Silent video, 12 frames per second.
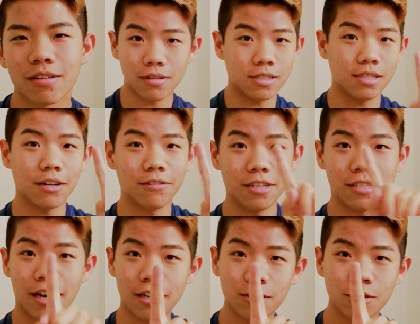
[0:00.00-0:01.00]
This is definitely
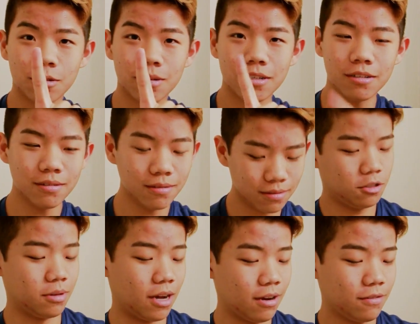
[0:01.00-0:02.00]
not a tutorial. Do
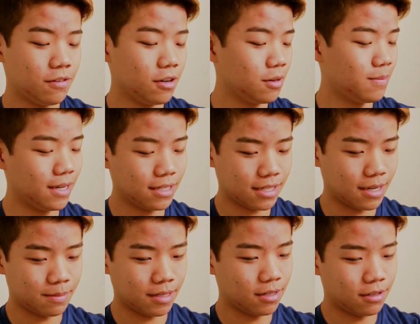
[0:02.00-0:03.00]
not follow my
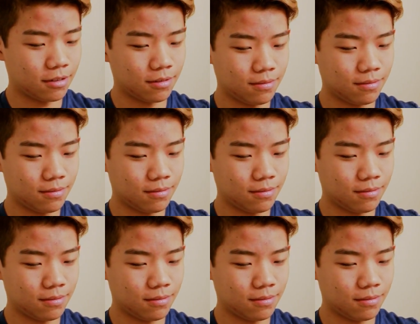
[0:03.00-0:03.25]
steps at all.